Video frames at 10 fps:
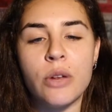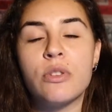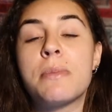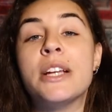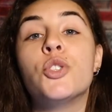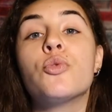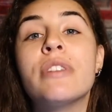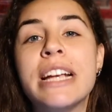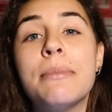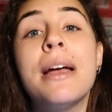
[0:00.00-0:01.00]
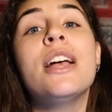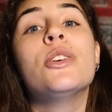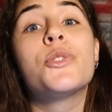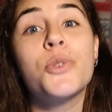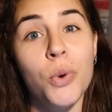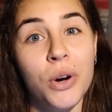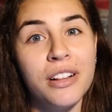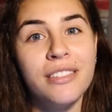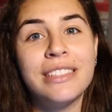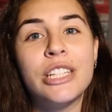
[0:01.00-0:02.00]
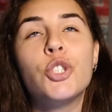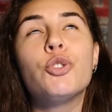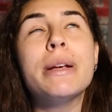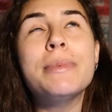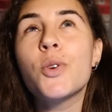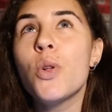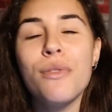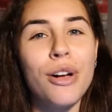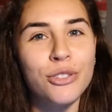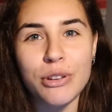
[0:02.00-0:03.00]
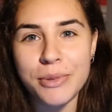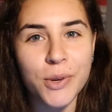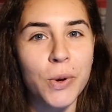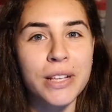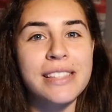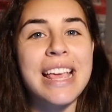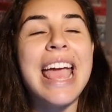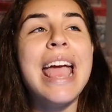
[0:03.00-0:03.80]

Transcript: It was my dream school of all dream schools.